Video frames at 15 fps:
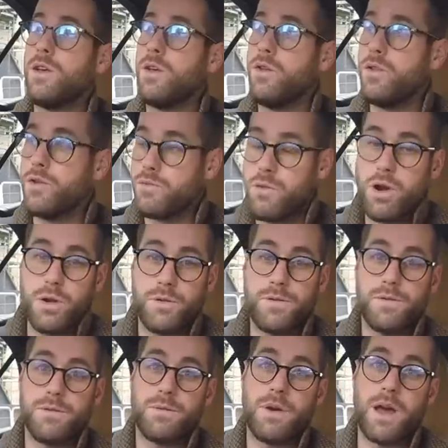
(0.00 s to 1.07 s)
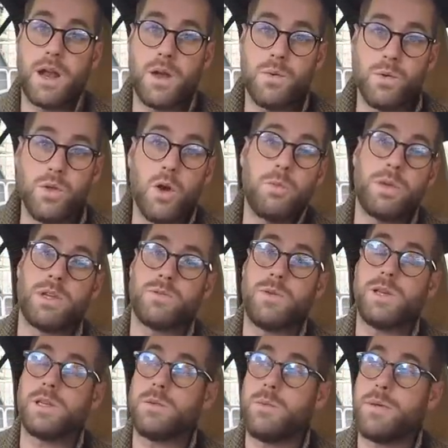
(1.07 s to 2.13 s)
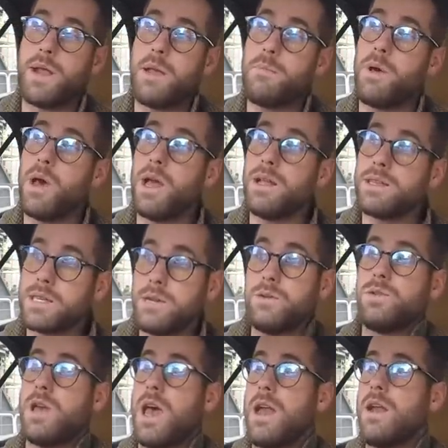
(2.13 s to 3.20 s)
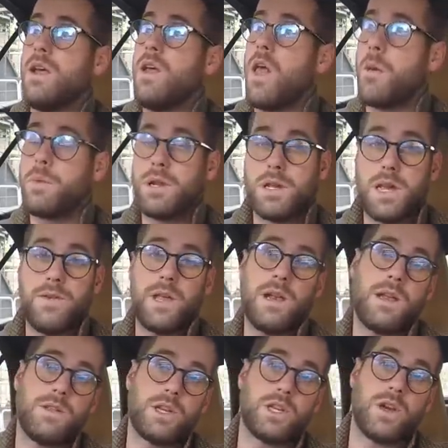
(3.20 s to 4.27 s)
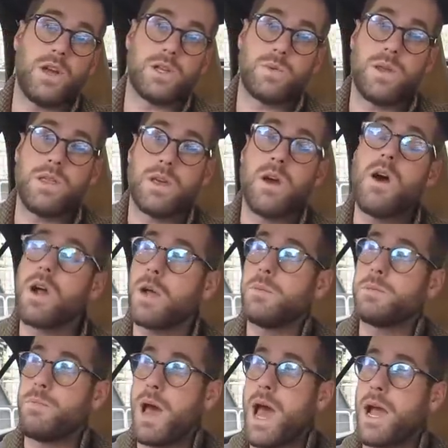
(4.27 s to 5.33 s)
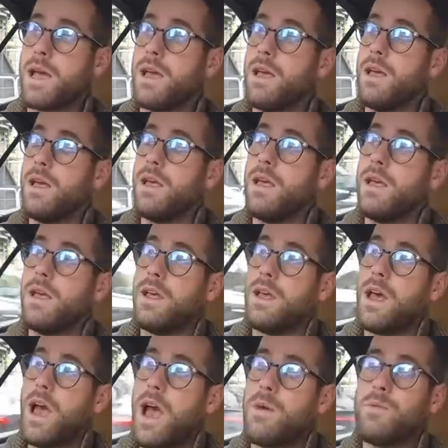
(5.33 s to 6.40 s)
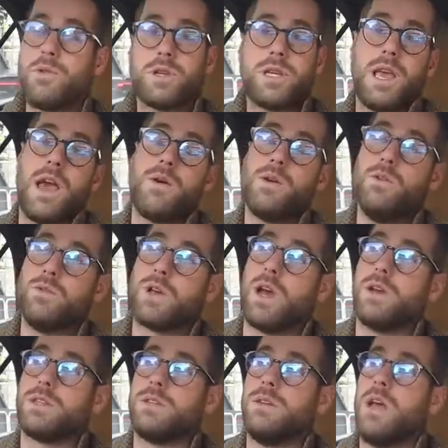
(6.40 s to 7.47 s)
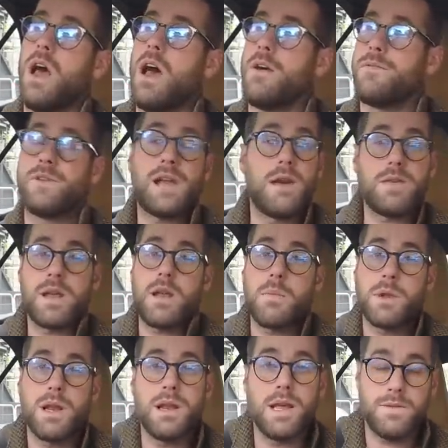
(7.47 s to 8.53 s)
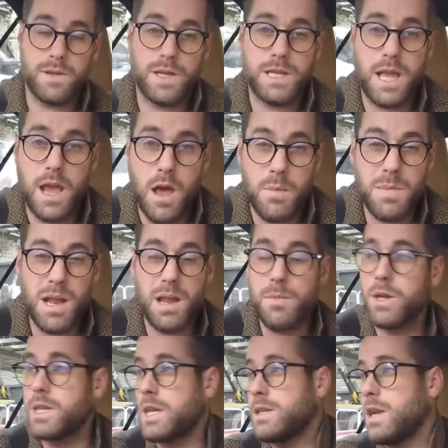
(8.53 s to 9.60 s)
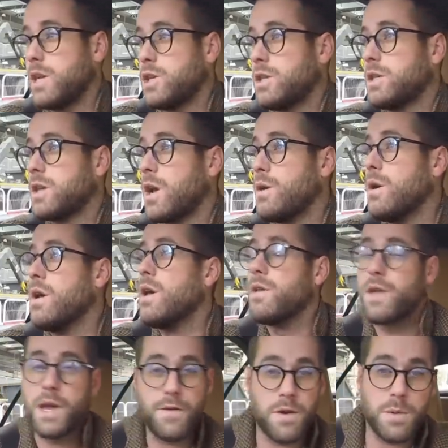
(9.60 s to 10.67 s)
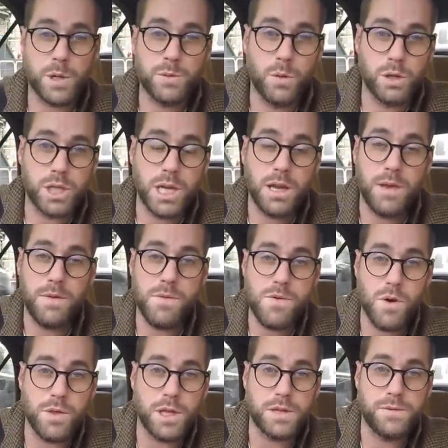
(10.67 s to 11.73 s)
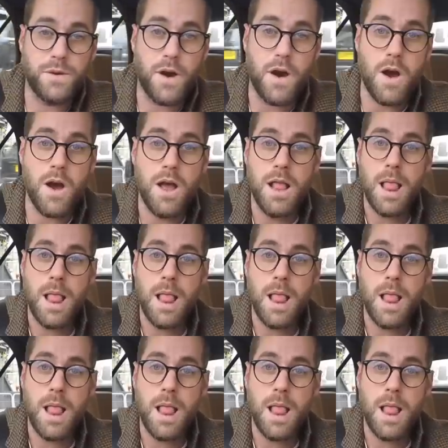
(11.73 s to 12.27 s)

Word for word: the roof and I will not be as reasonable about it. But until then, I'm going to give it another chance when the car comes back and we'll see how it all goes. Uh, for now then, I'm gonna leave things here. I'm nearly at my destination, so thank you very much for watching. If you've got this far, uh,